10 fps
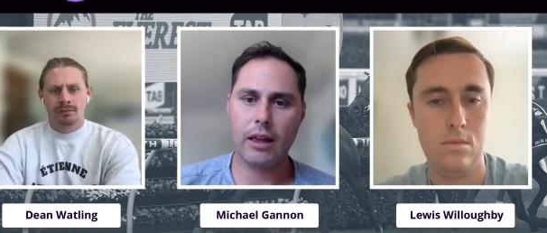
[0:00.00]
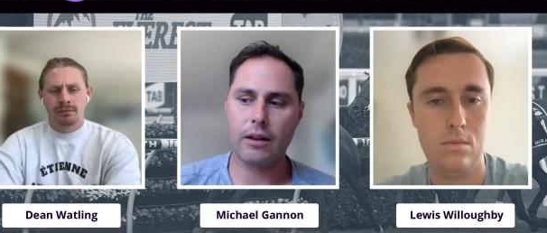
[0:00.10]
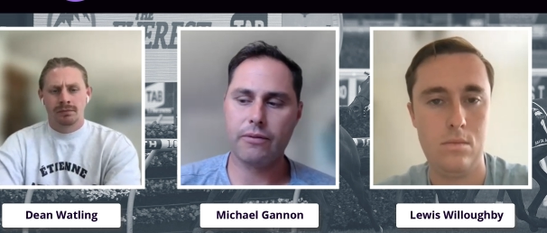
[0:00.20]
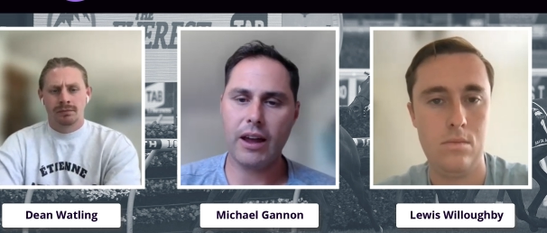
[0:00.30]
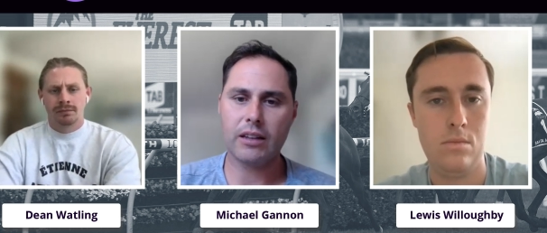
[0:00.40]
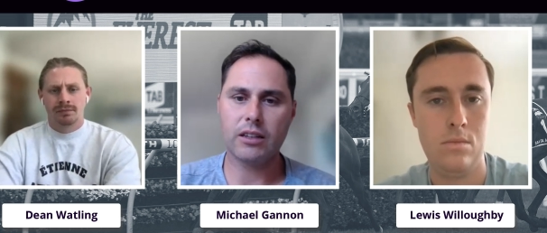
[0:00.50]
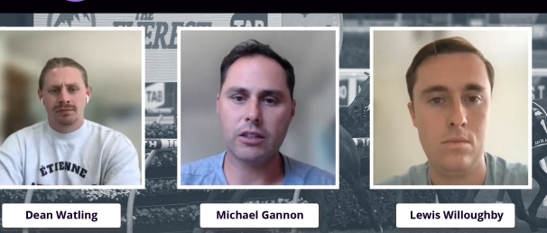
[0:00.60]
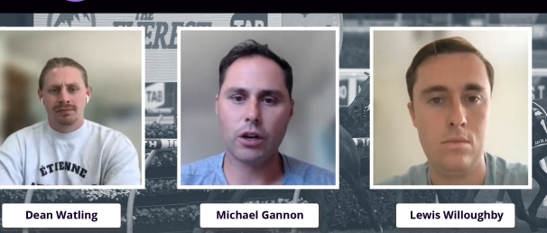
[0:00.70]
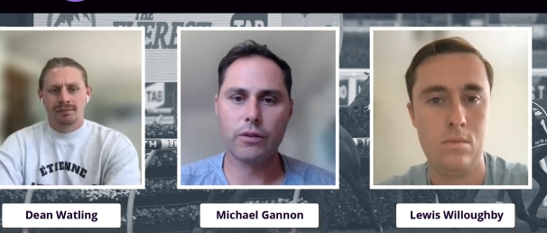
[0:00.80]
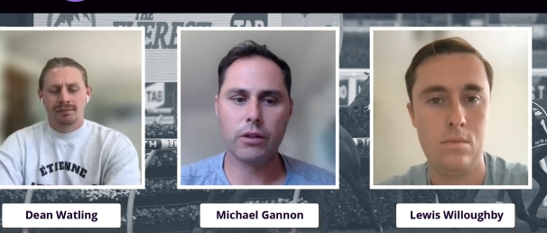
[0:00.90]

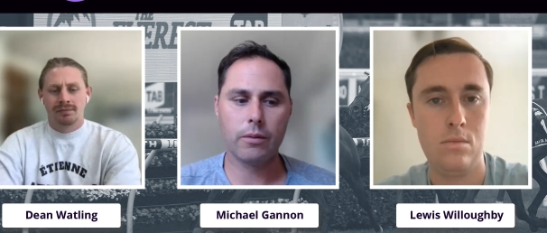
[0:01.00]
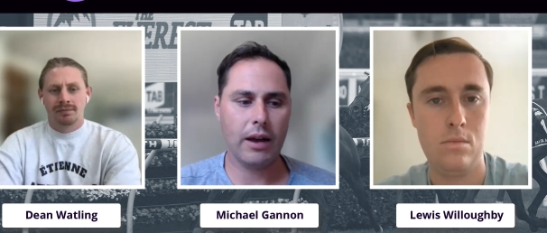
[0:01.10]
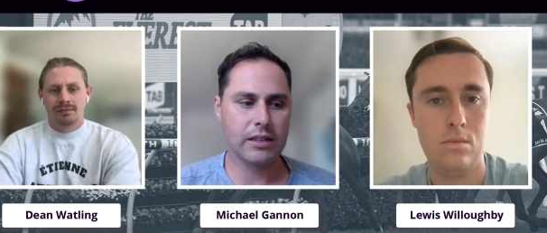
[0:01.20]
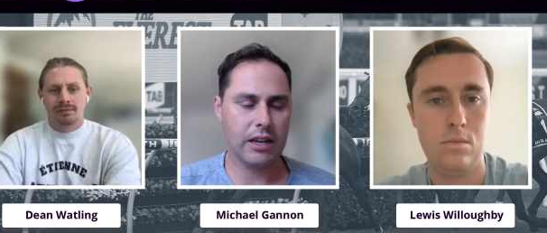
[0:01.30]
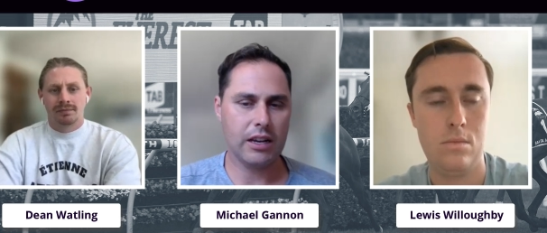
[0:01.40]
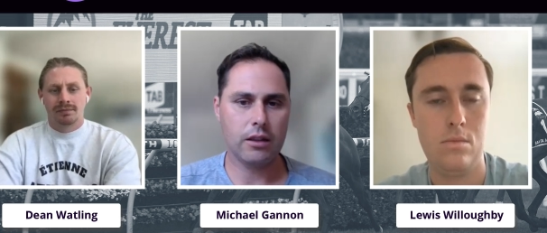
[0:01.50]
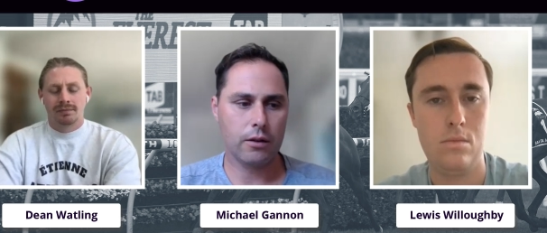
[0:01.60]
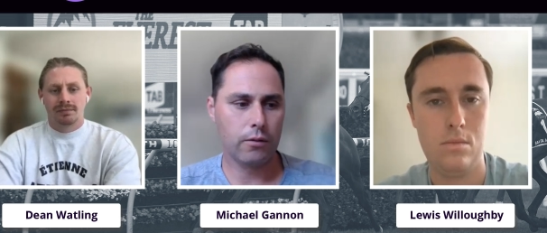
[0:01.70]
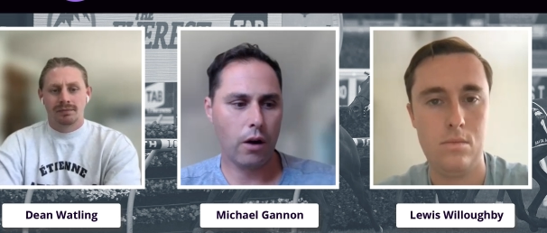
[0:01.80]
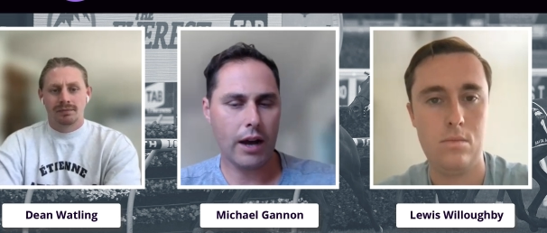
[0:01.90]
Speaker 1: advantage over them as they hit
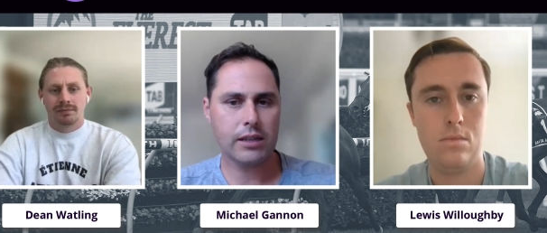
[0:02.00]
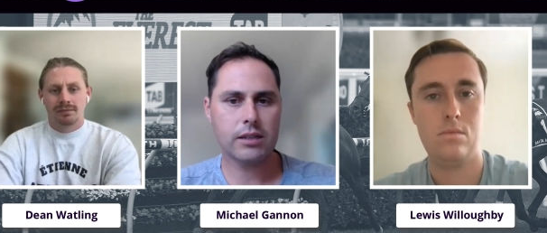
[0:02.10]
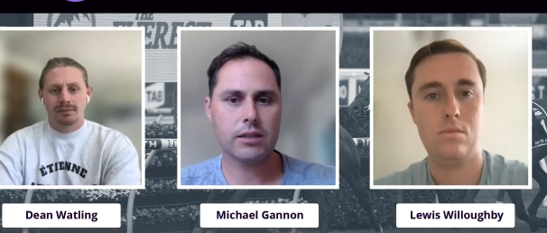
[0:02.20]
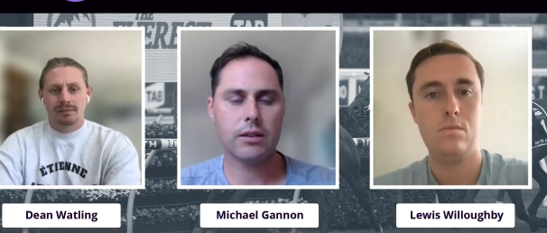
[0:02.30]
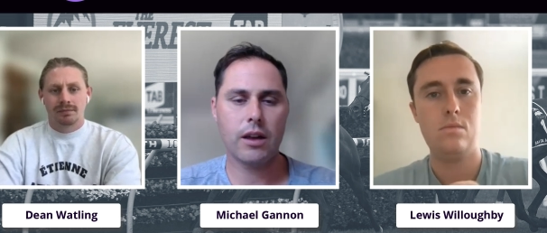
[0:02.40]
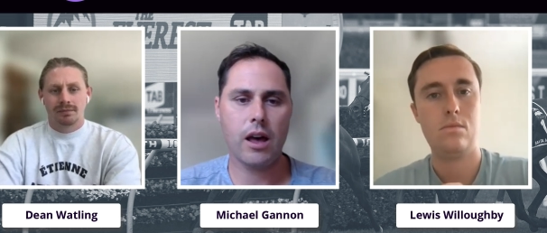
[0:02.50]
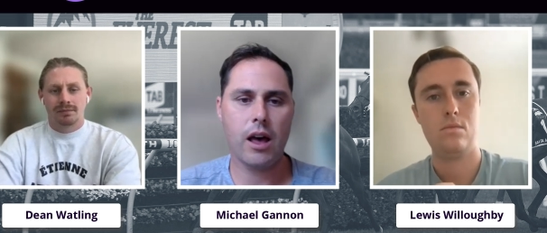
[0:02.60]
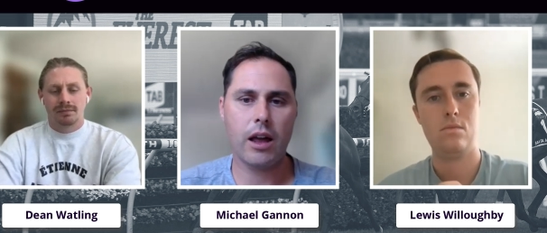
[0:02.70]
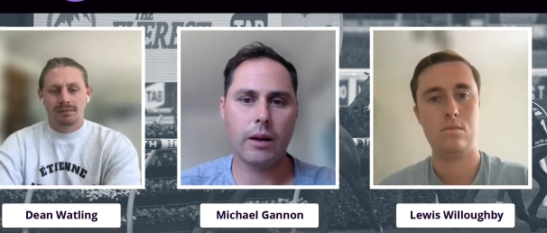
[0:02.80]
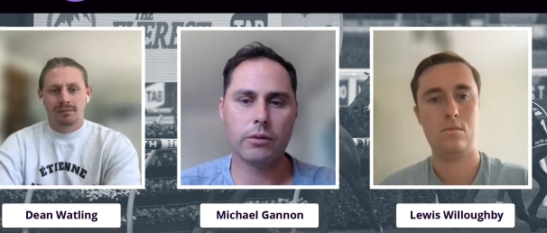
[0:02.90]
the rise.
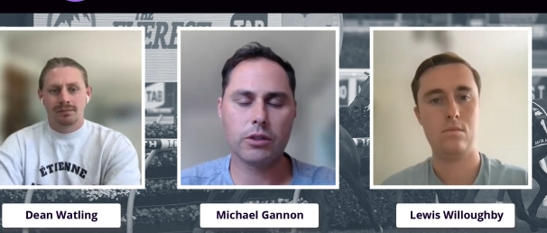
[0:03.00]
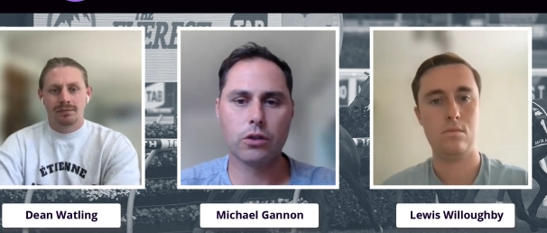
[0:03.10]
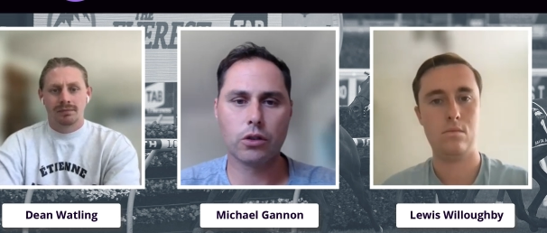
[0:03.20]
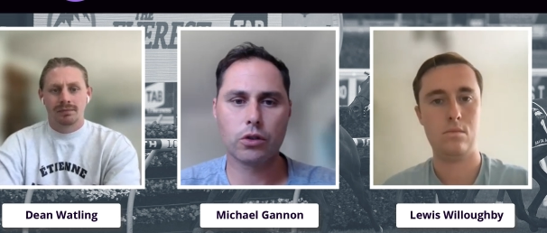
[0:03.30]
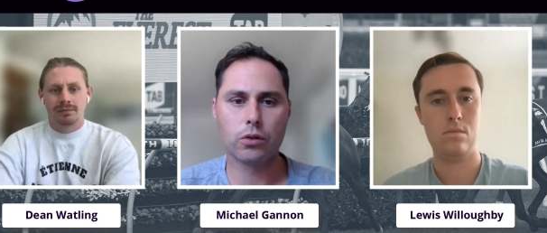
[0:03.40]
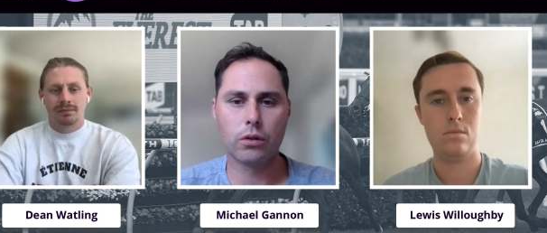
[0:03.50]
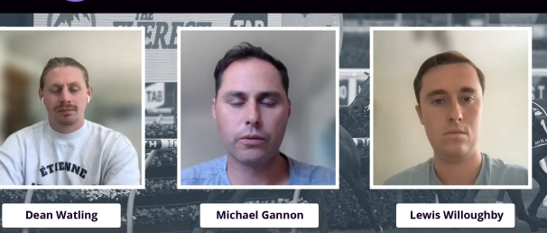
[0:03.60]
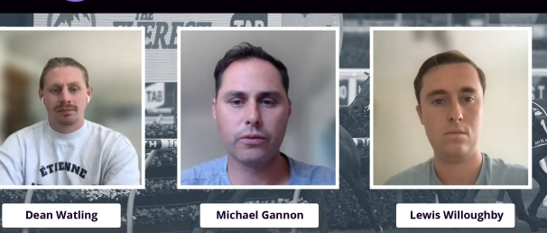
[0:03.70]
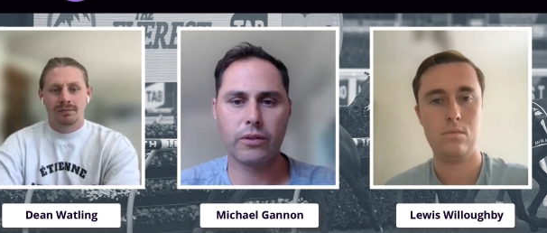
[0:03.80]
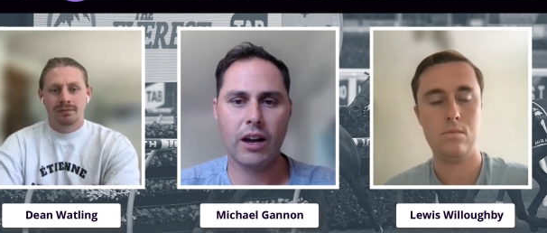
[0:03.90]
And I'm just not sure
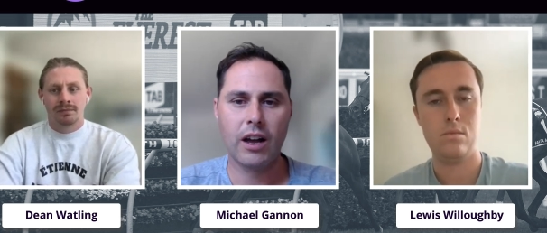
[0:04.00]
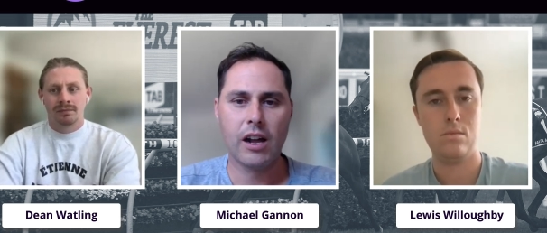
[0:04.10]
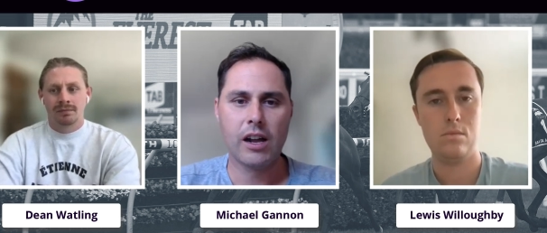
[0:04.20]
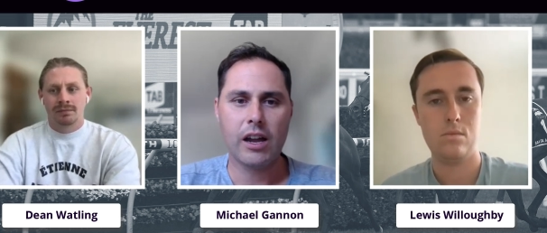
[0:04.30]
if uh,